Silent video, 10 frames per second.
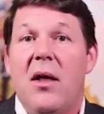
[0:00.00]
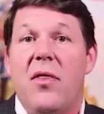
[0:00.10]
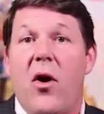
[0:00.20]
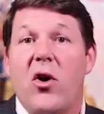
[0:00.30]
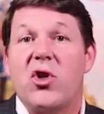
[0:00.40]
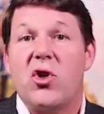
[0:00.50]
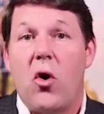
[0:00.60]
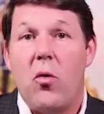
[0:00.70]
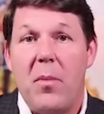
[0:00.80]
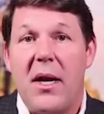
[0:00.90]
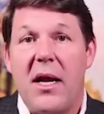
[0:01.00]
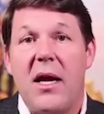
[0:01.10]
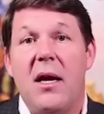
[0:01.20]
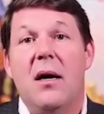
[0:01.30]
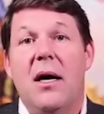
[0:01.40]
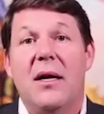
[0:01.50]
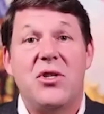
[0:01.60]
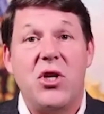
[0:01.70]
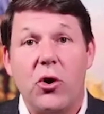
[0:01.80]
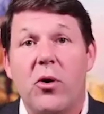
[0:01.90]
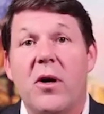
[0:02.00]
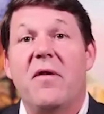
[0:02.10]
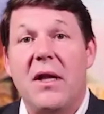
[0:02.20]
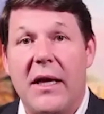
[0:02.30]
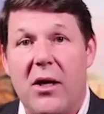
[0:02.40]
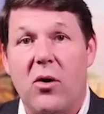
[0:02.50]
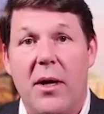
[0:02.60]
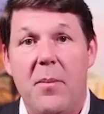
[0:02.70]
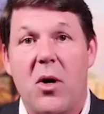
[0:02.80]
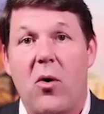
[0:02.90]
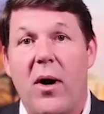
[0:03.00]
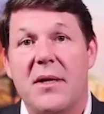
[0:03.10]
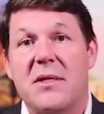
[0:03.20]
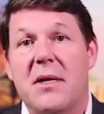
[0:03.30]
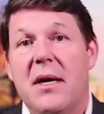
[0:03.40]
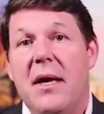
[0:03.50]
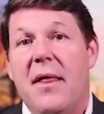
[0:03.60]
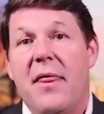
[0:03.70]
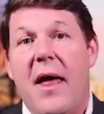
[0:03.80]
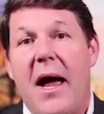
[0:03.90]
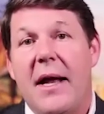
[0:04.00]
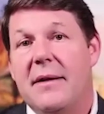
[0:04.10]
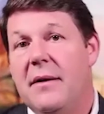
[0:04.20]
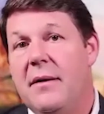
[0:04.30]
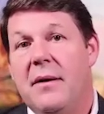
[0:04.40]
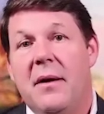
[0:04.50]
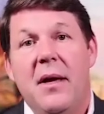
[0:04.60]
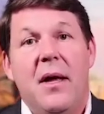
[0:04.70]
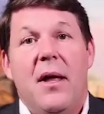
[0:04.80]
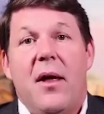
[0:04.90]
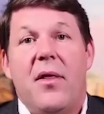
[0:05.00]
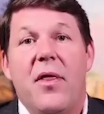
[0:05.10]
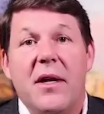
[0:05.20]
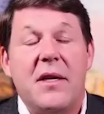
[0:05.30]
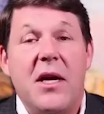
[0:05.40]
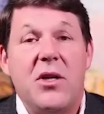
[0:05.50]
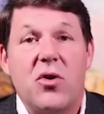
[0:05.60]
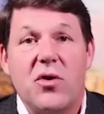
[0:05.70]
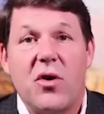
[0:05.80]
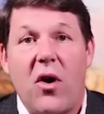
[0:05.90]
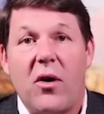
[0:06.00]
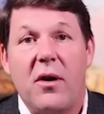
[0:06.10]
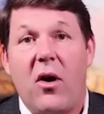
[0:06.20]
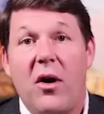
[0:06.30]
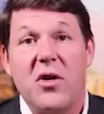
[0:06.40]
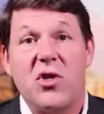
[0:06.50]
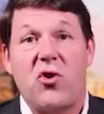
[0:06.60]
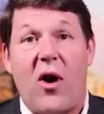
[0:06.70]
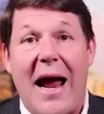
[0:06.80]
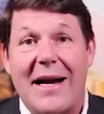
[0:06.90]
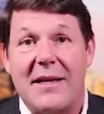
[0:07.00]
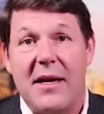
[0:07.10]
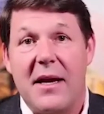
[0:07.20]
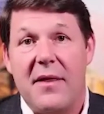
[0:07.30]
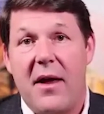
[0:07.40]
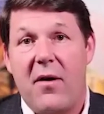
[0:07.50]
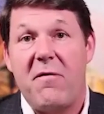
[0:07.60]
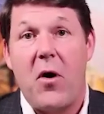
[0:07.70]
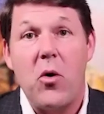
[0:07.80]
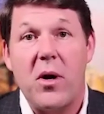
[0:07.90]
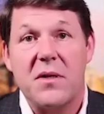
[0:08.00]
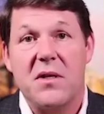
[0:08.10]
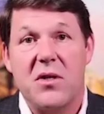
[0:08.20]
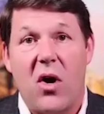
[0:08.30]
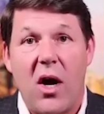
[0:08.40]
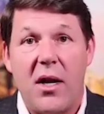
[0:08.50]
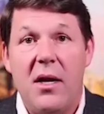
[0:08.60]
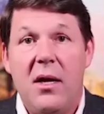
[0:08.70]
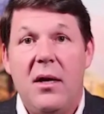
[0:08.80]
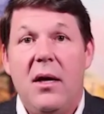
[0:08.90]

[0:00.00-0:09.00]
There are so many children of illegal immigrants that that teachers are distracted and their focus is on